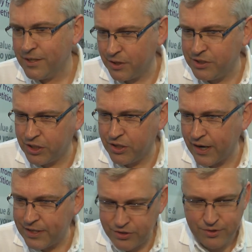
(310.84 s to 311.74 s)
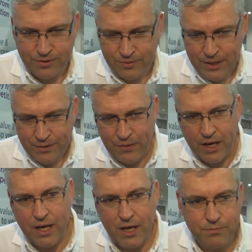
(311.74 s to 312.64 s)
So it's a great
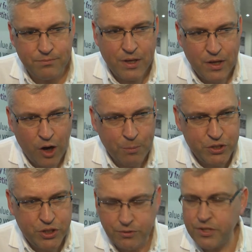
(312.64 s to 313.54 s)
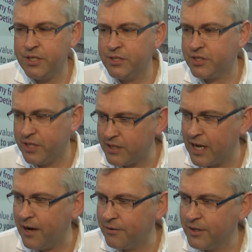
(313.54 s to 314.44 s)
um, opportunity to sit
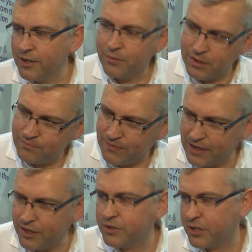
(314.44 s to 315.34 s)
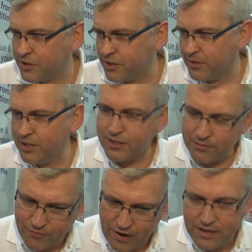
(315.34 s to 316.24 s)
down with valued customers
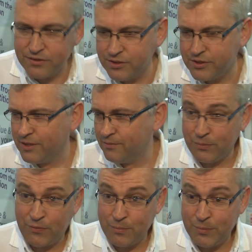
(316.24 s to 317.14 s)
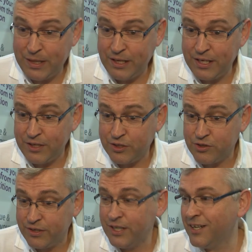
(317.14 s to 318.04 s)
and friends from within the
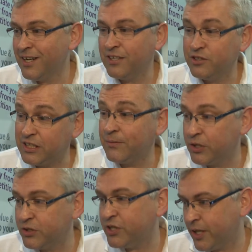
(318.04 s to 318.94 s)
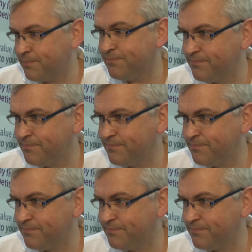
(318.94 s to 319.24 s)
industry and just have a good time.